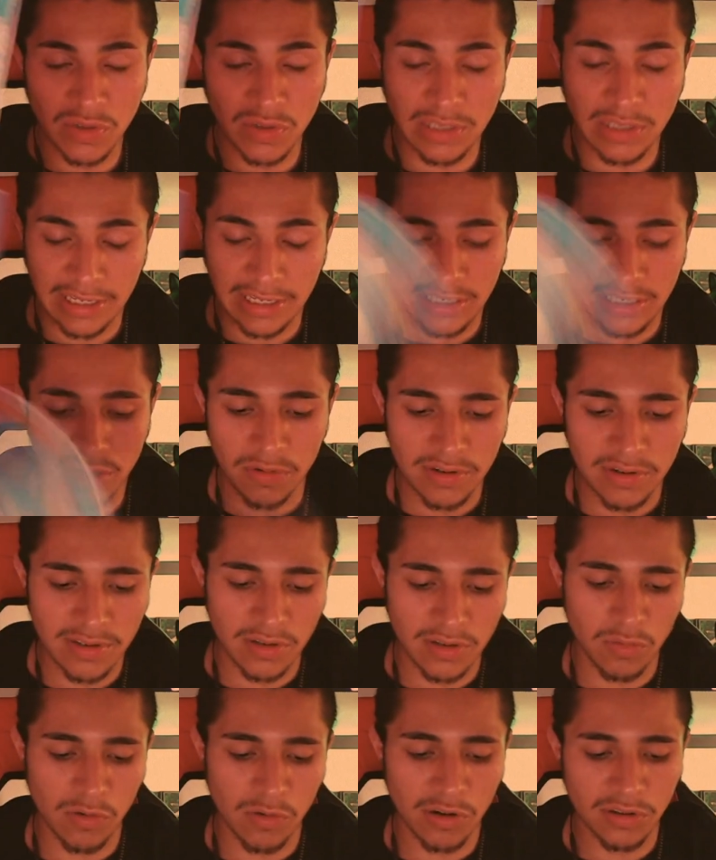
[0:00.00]
looking towards
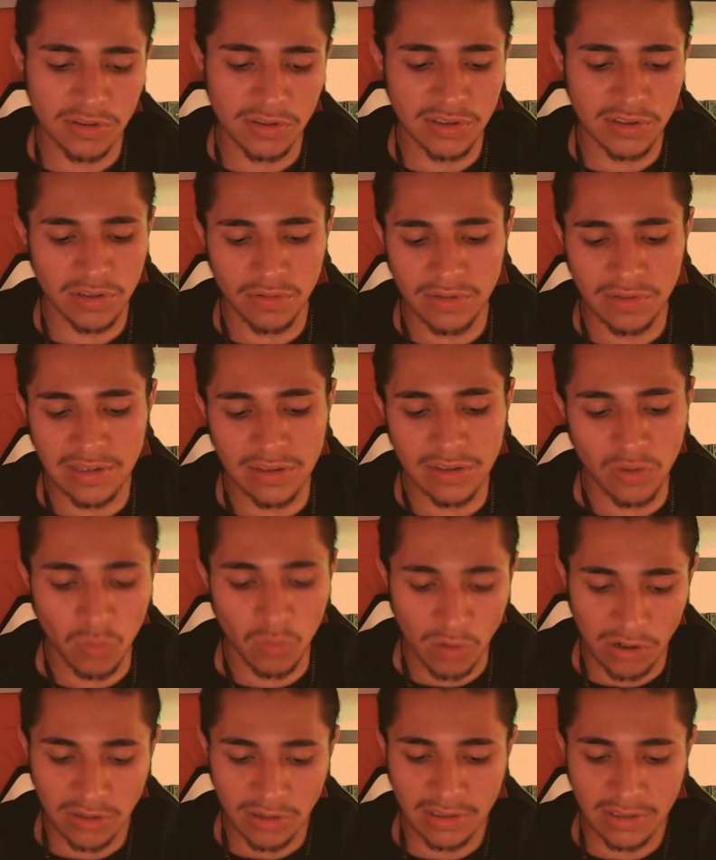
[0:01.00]
the world, so the
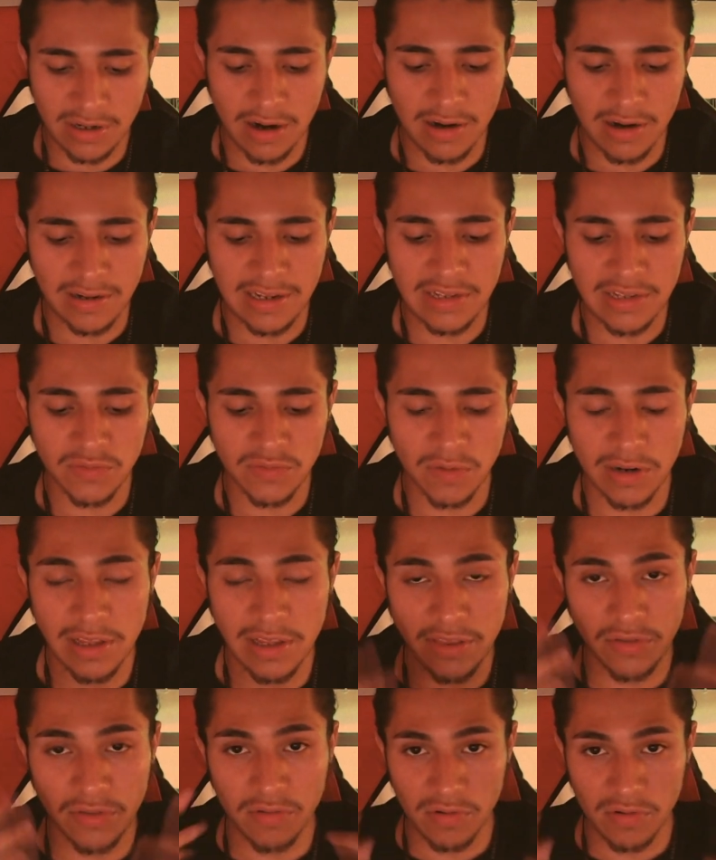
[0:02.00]
world card is
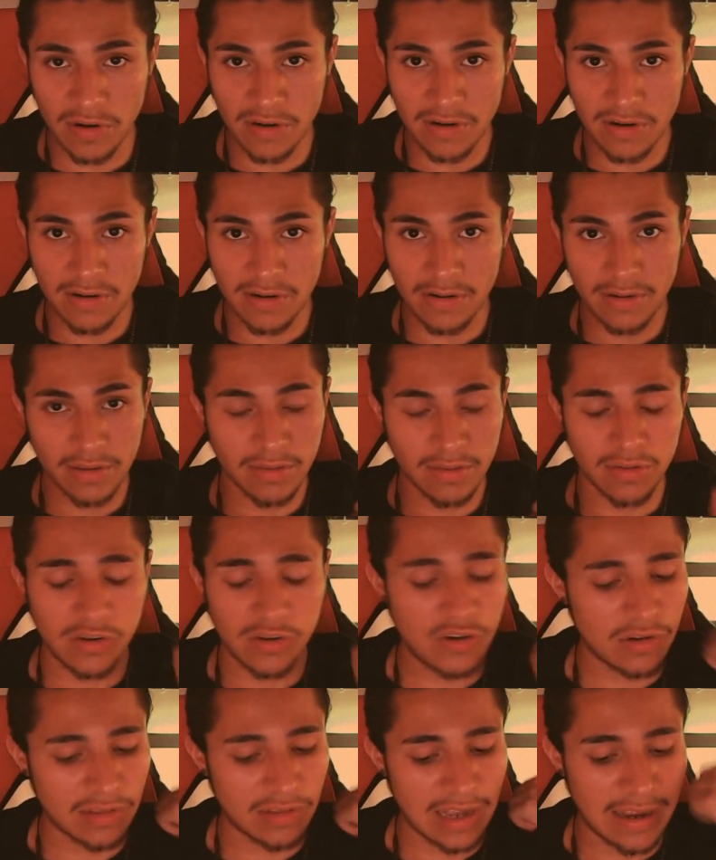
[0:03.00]
running through
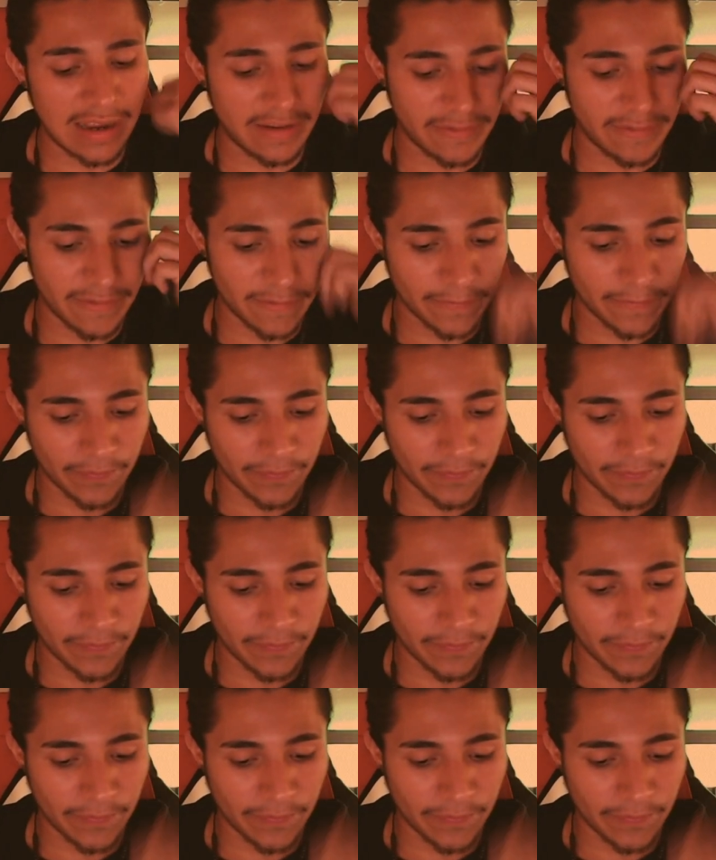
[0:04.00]
your life.